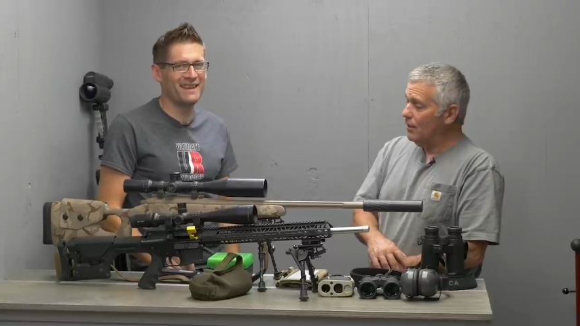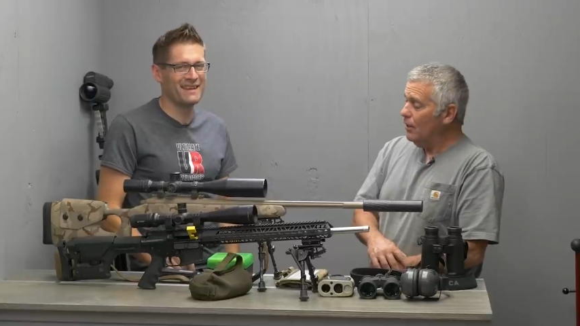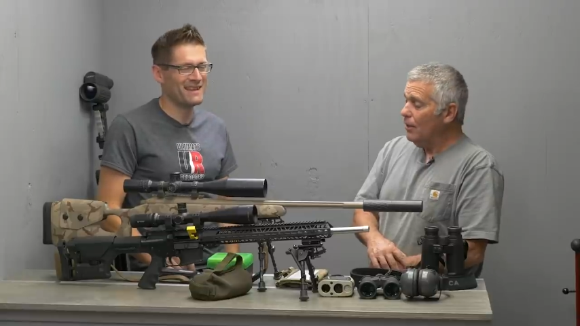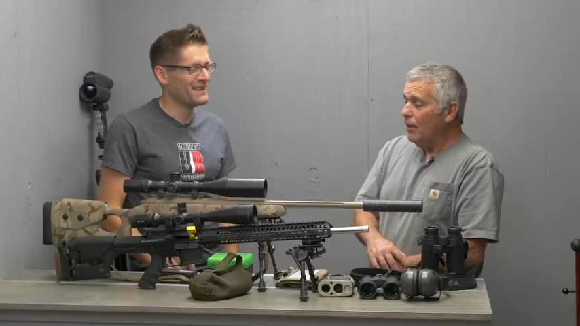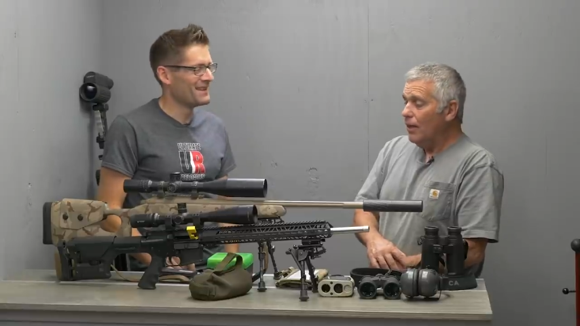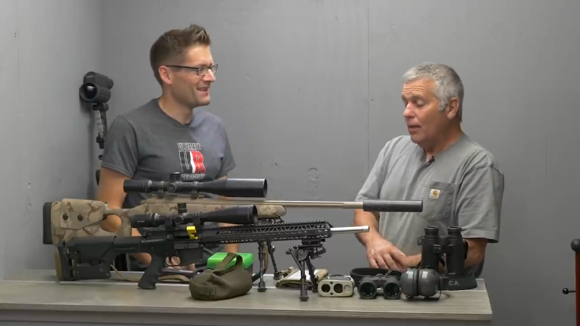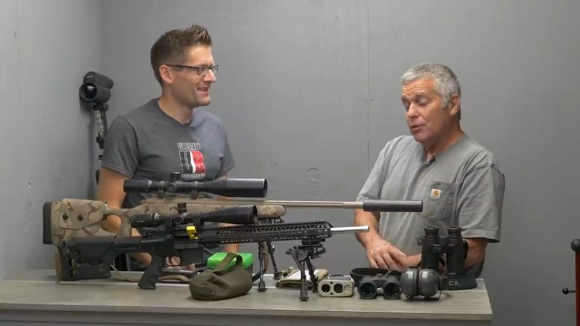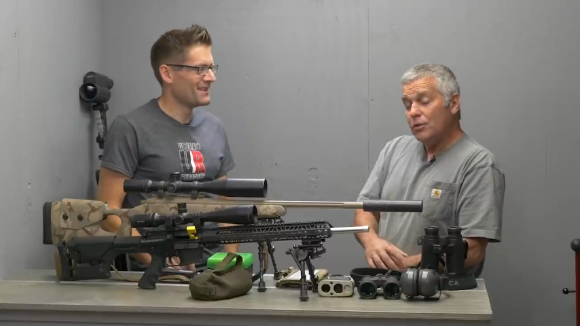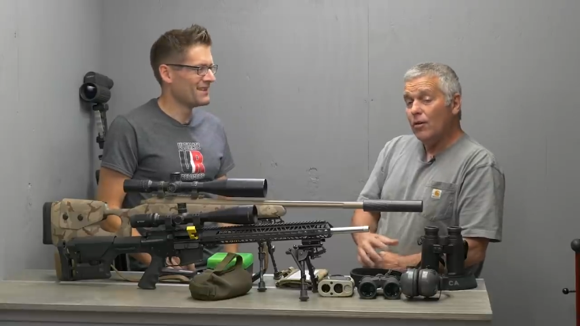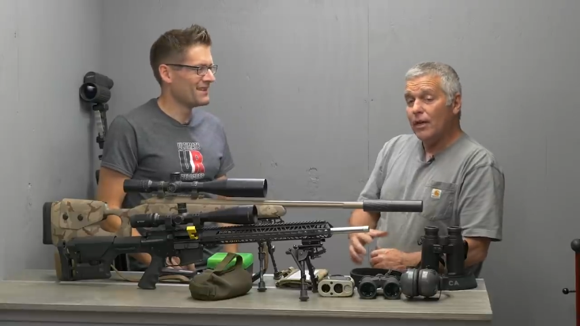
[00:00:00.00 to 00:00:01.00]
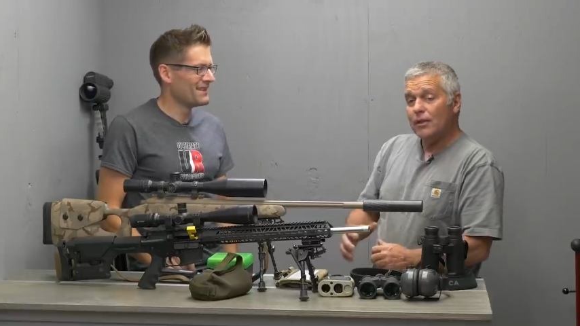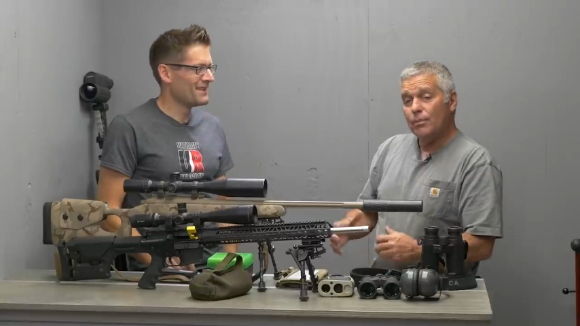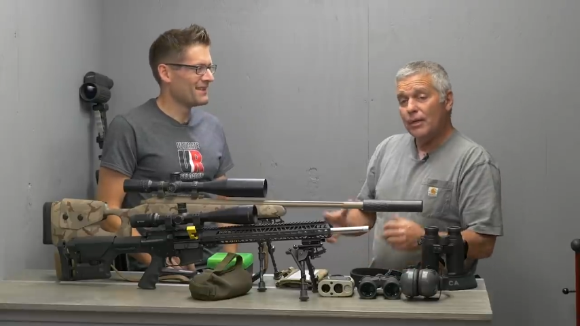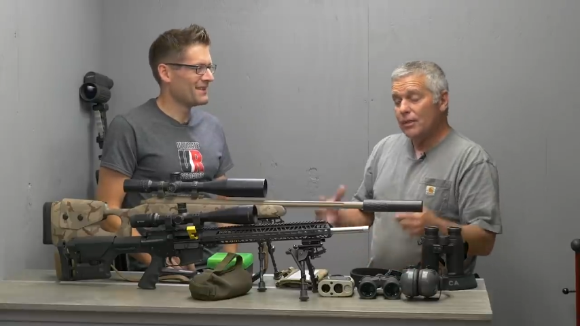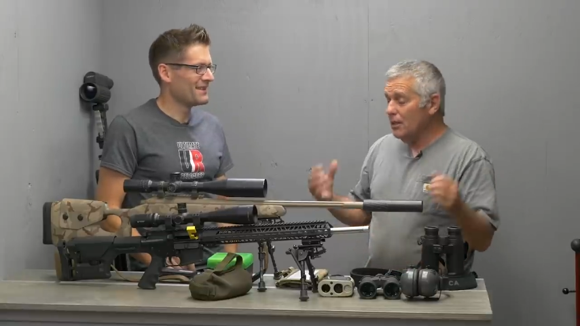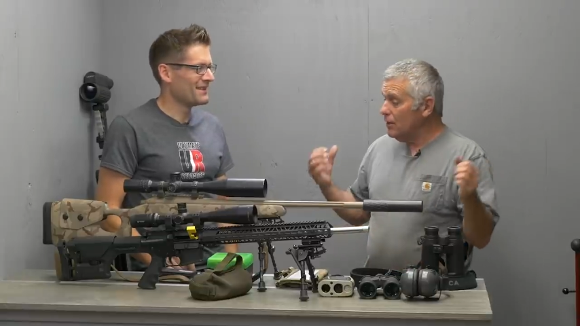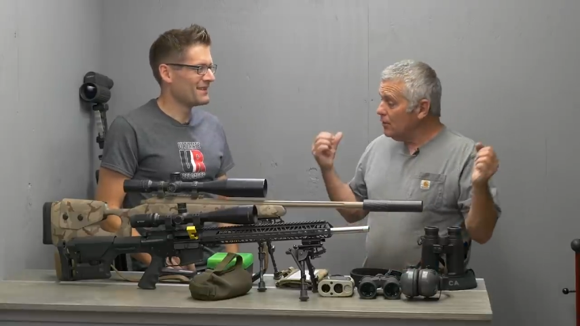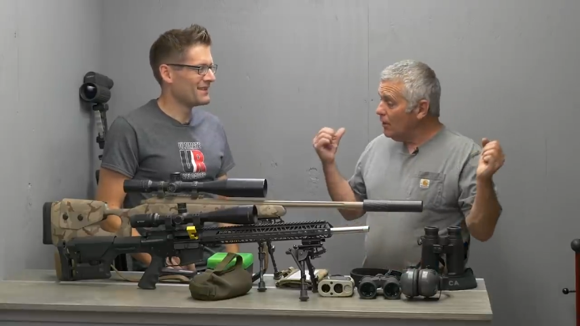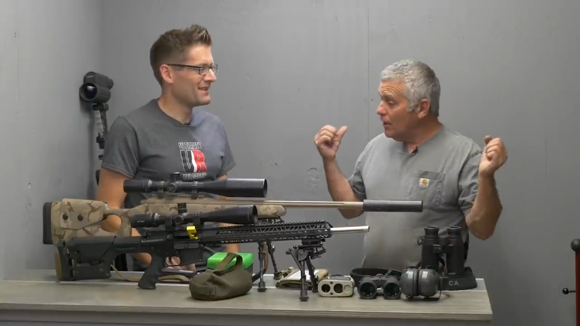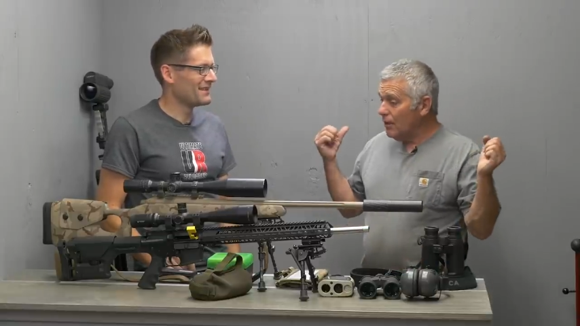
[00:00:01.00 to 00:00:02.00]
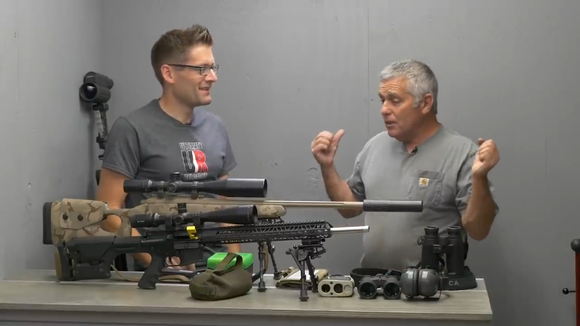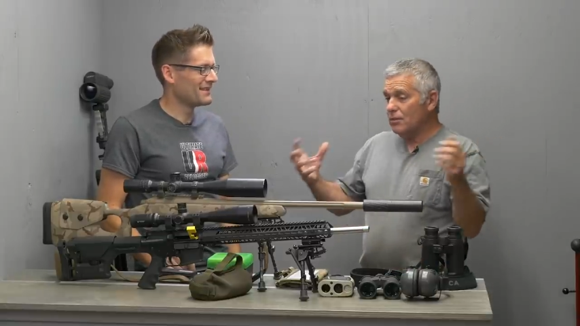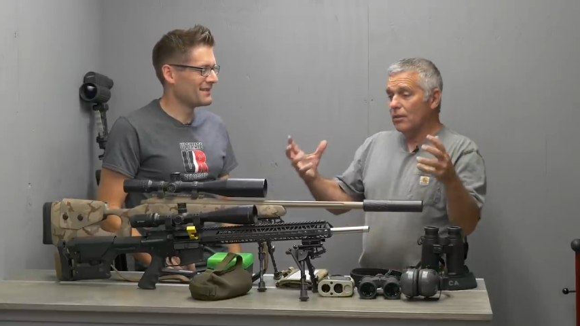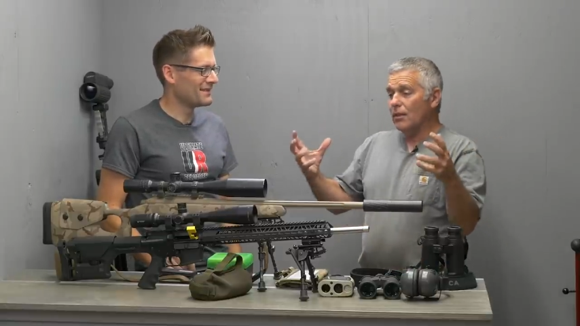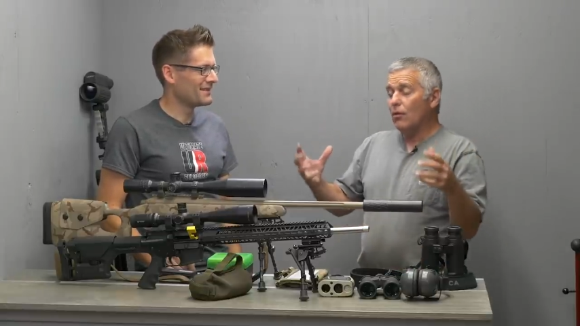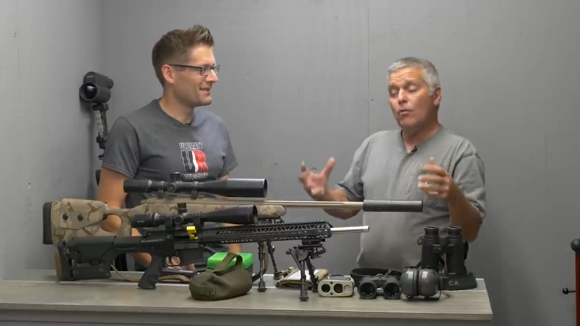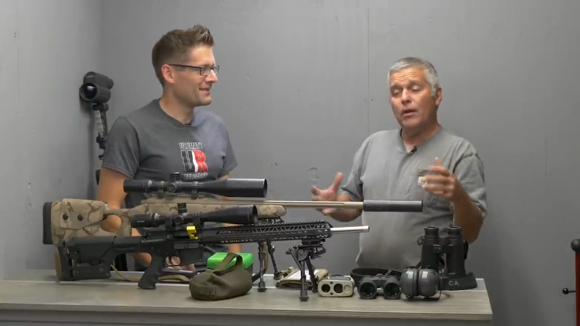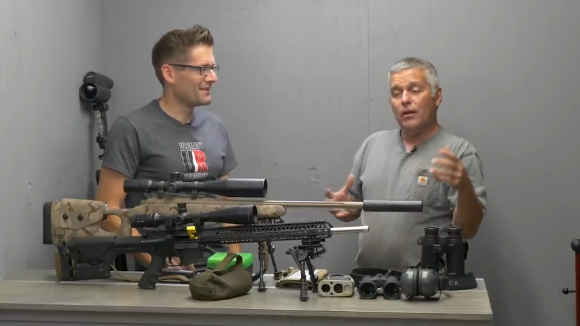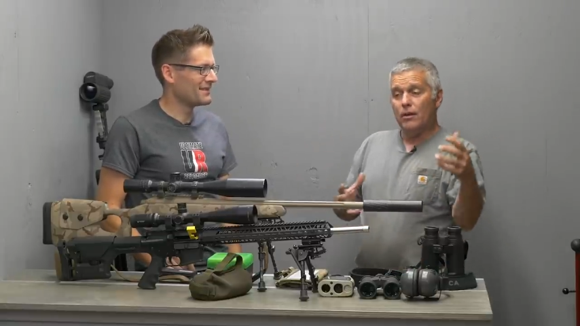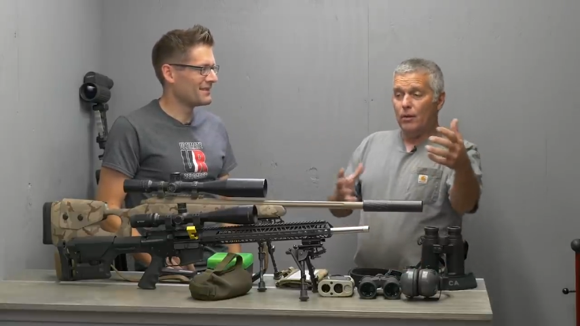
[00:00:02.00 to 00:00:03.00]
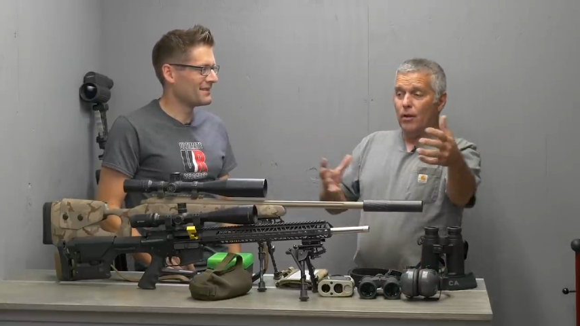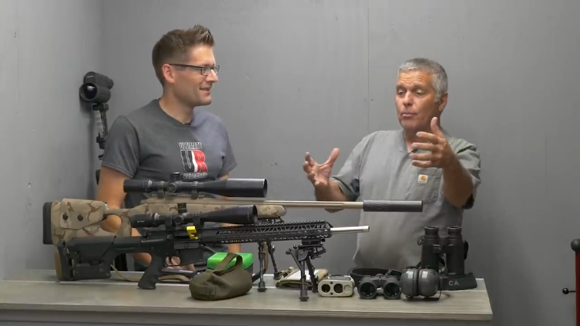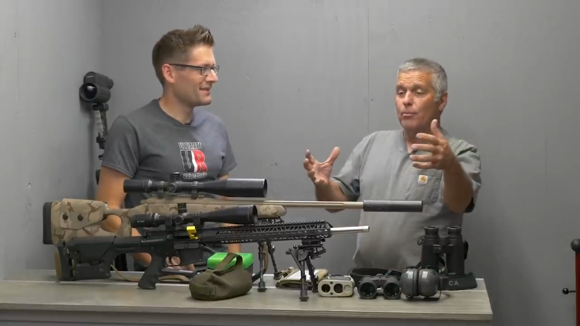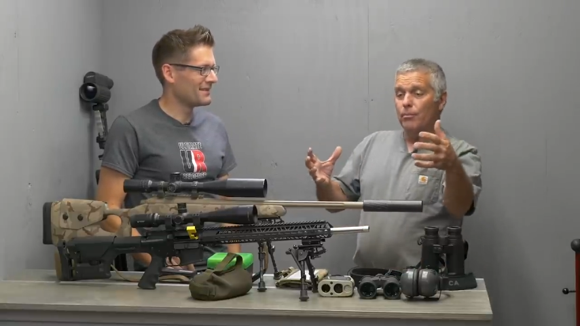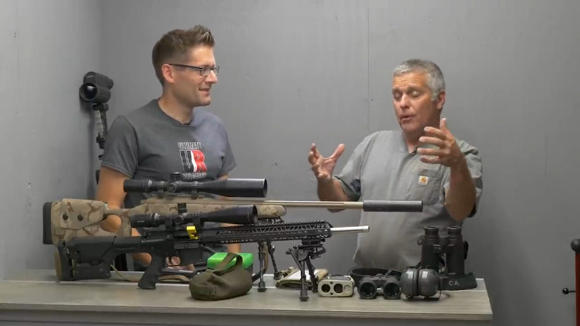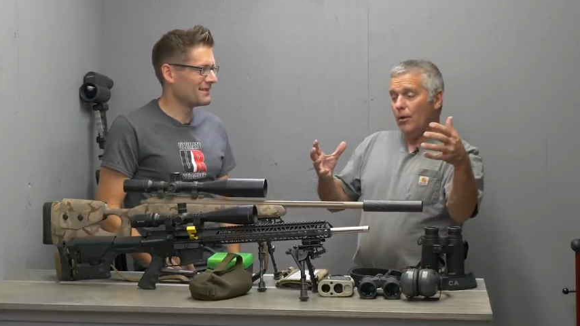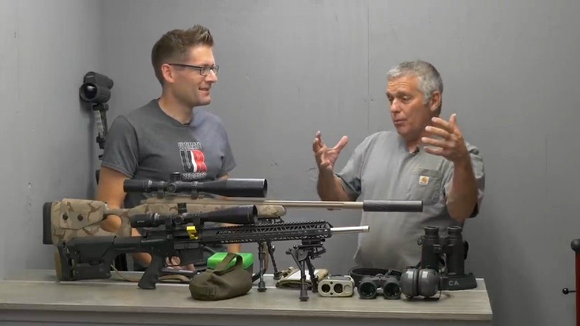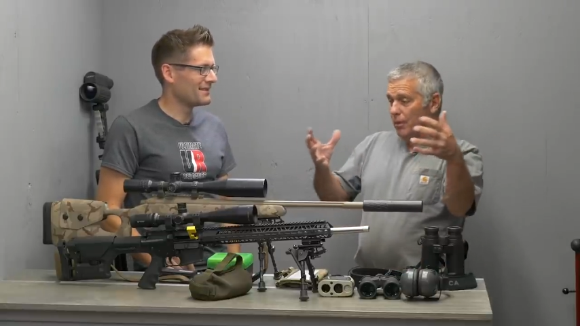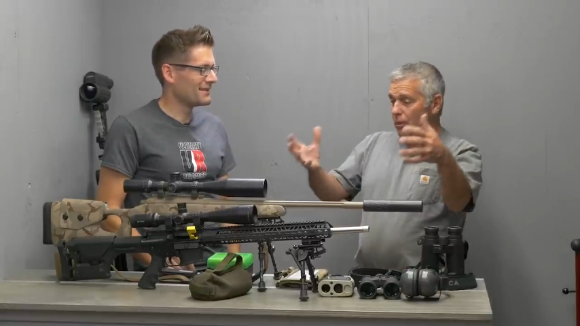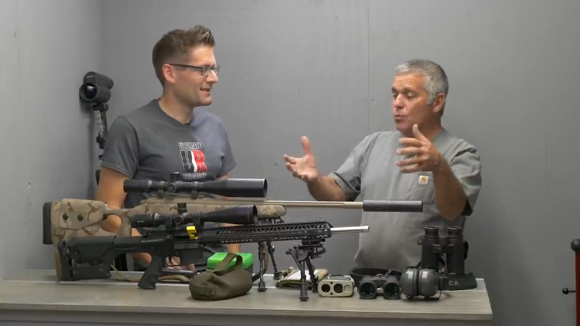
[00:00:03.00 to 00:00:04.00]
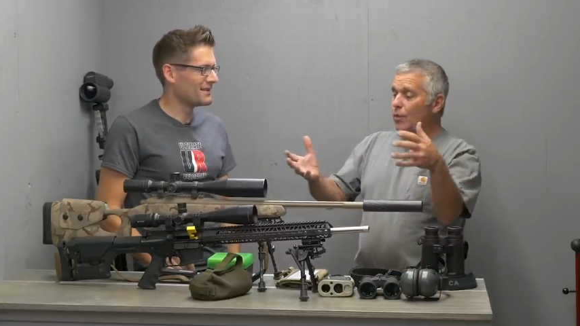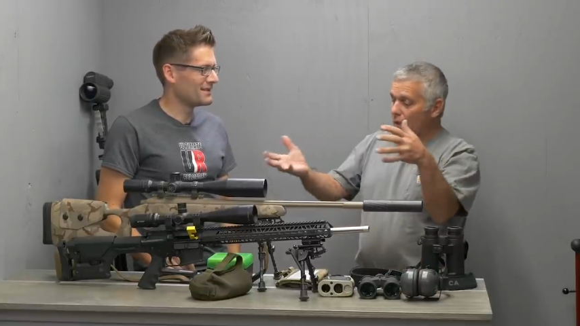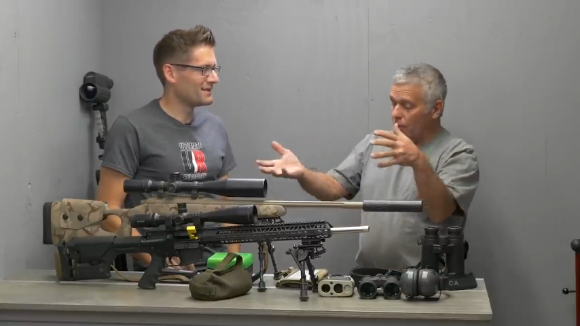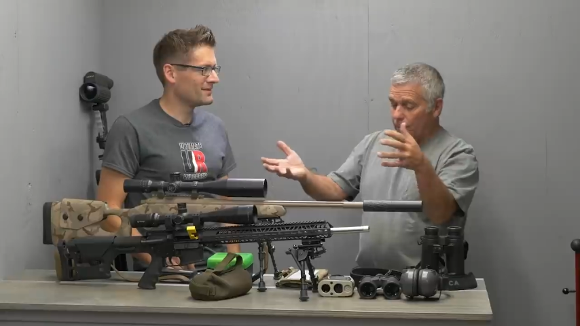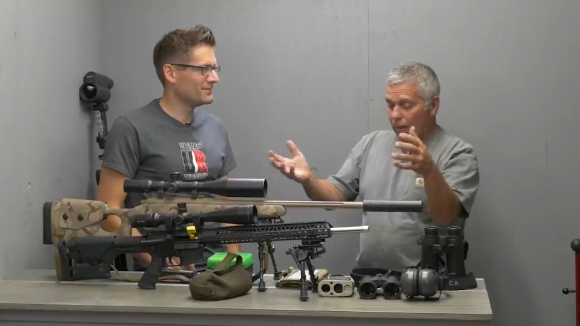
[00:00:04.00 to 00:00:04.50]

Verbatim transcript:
Speaker 1: and it was so nice because they just like instantly, oh here, help help you this way and help you